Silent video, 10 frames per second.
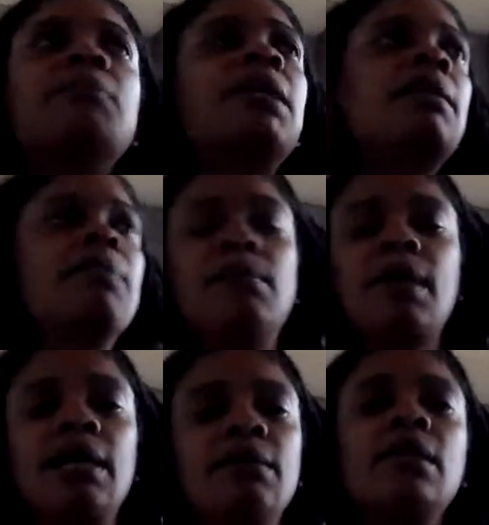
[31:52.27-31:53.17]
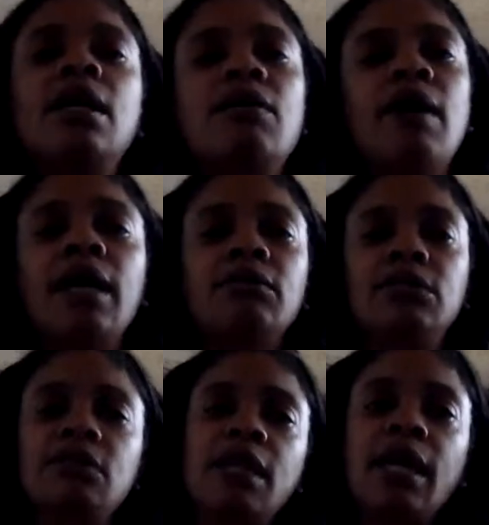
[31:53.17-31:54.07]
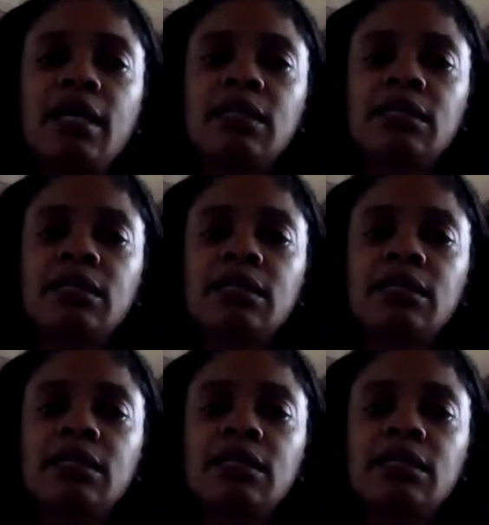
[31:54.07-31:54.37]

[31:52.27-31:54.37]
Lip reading: me minimize. No, I don't do that.